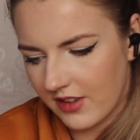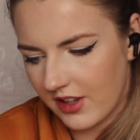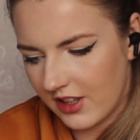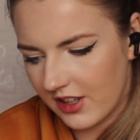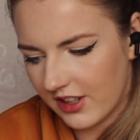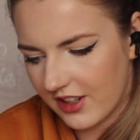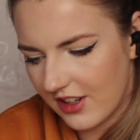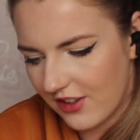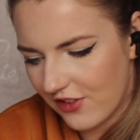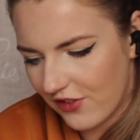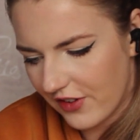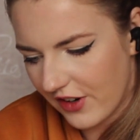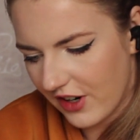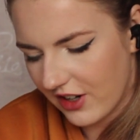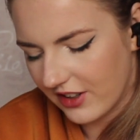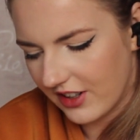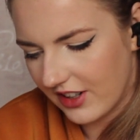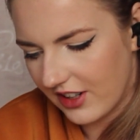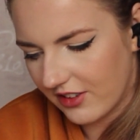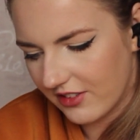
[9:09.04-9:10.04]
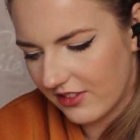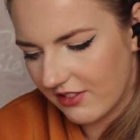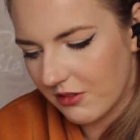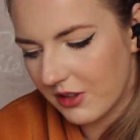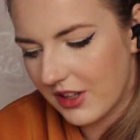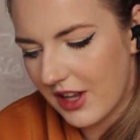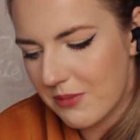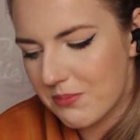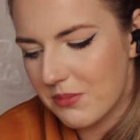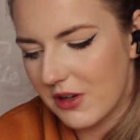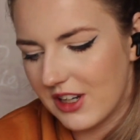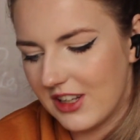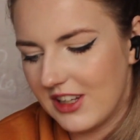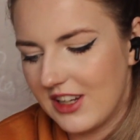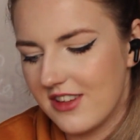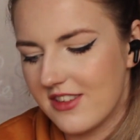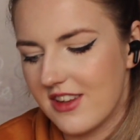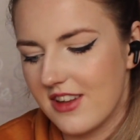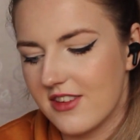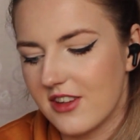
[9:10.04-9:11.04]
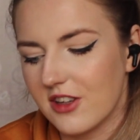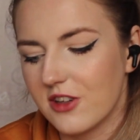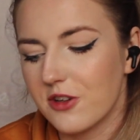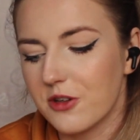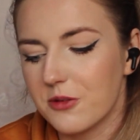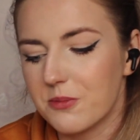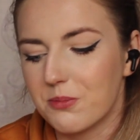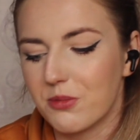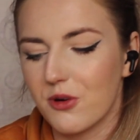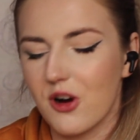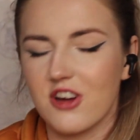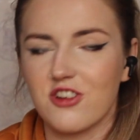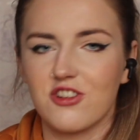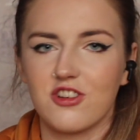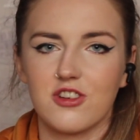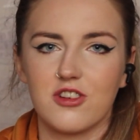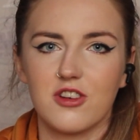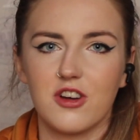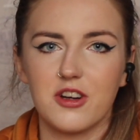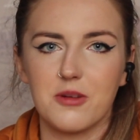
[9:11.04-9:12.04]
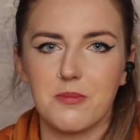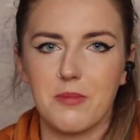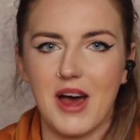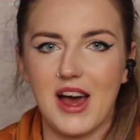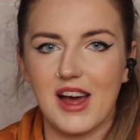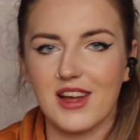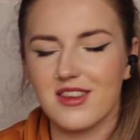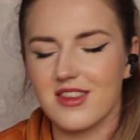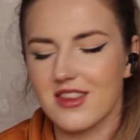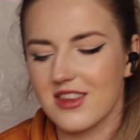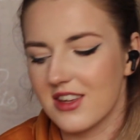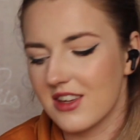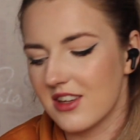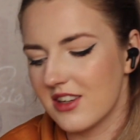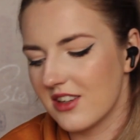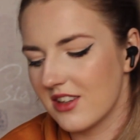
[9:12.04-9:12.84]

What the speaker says: look at his fur. What that bunny needs is a good brush, not a bath.